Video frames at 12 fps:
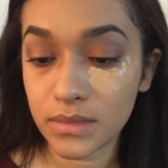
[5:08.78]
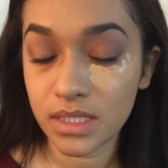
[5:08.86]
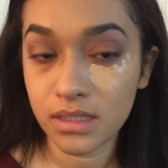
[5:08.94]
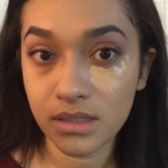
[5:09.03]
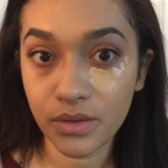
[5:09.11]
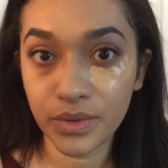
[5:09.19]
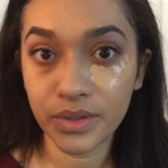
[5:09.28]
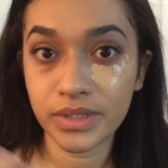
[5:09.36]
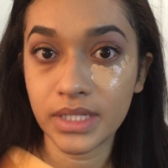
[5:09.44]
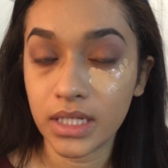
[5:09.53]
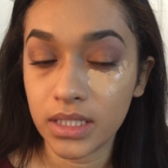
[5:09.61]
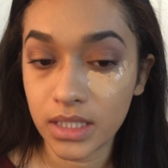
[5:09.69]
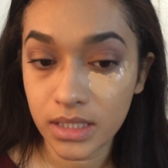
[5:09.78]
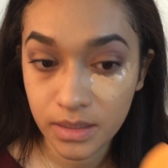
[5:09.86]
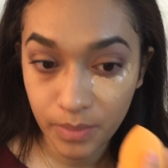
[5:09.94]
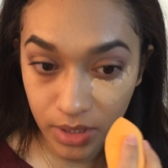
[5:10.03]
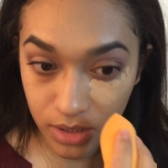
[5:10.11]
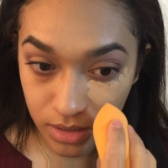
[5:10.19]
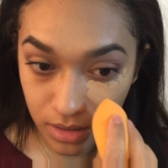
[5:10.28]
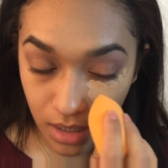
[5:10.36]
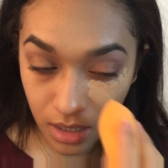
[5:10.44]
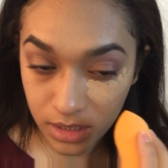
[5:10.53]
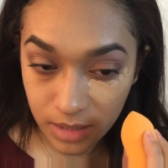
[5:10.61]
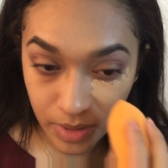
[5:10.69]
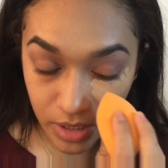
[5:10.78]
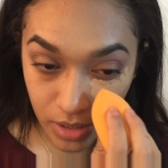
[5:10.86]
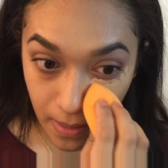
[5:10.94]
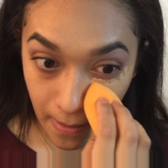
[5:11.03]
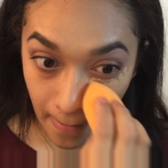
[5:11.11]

This is a Real Technique sponge.